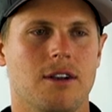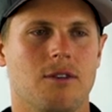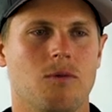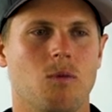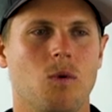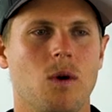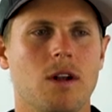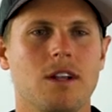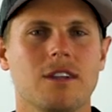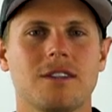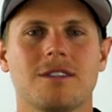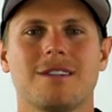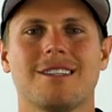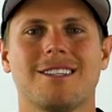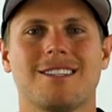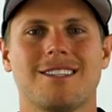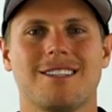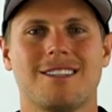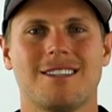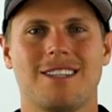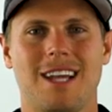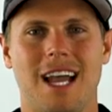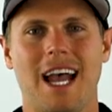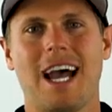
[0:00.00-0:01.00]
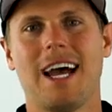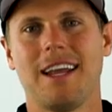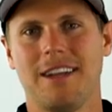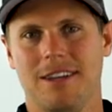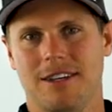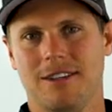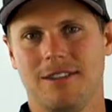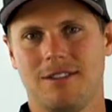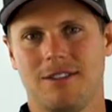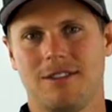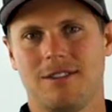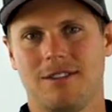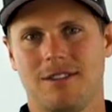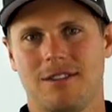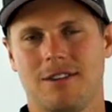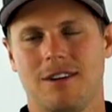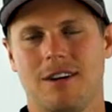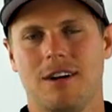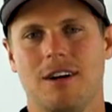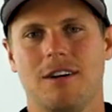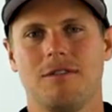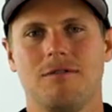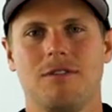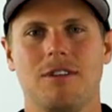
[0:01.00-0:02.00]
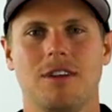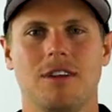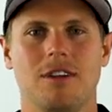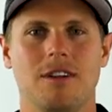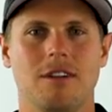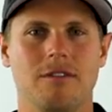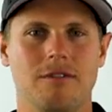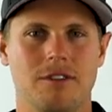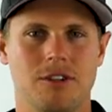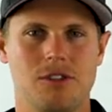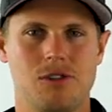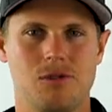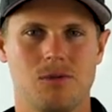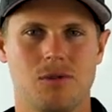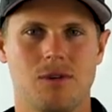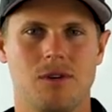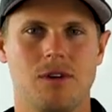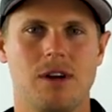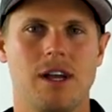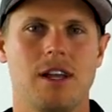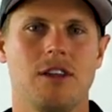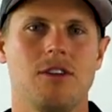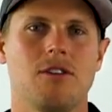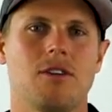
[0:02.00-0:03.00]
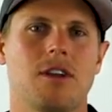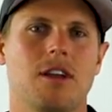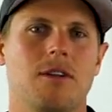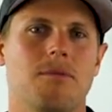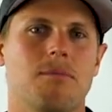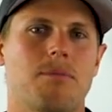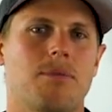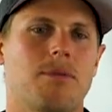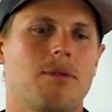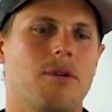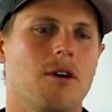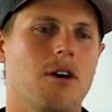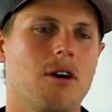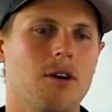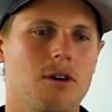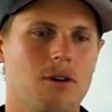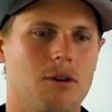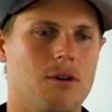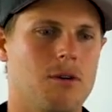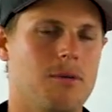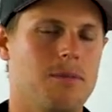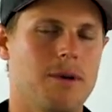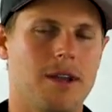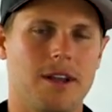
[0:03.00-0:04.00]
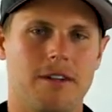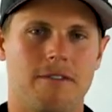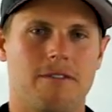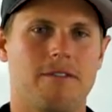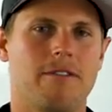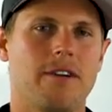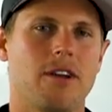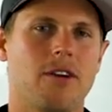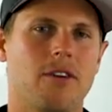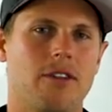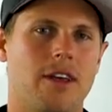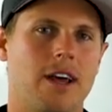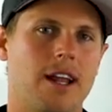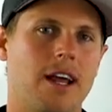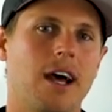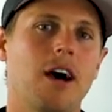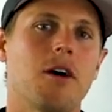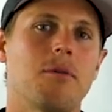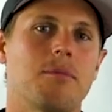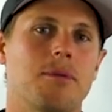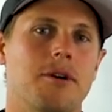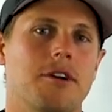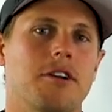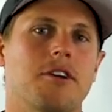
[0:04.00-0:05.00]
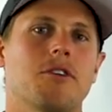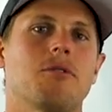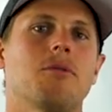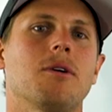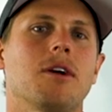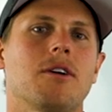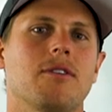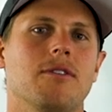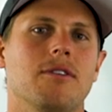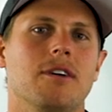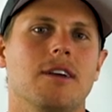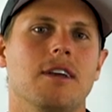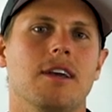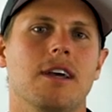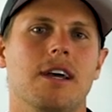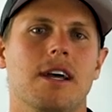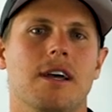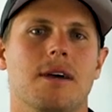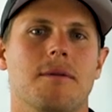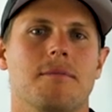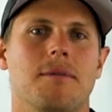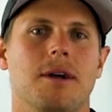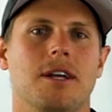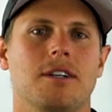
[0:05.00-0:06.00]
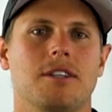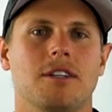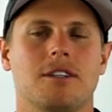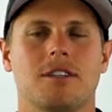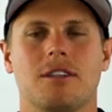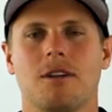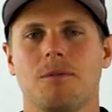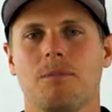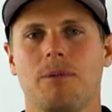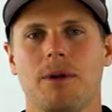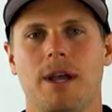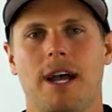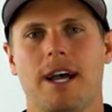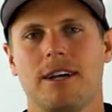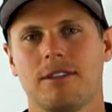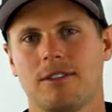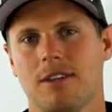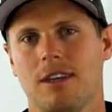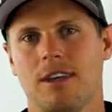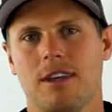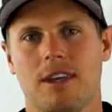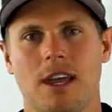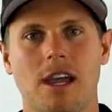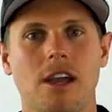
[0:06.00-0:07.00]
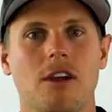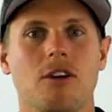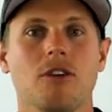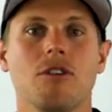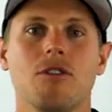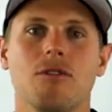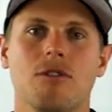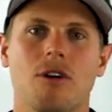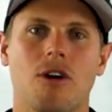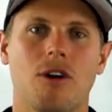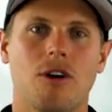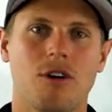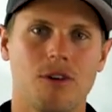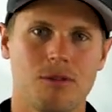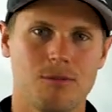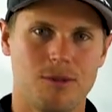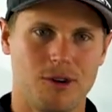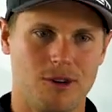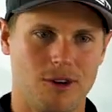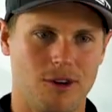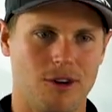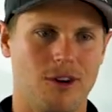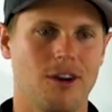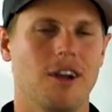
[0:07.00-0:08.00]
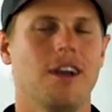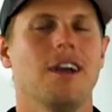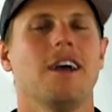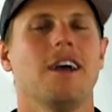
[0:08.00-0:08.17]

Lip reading: what is the status of the individual? And you can probe and figure that out pretty quickly by just simply asking, hey, are you the homeowner?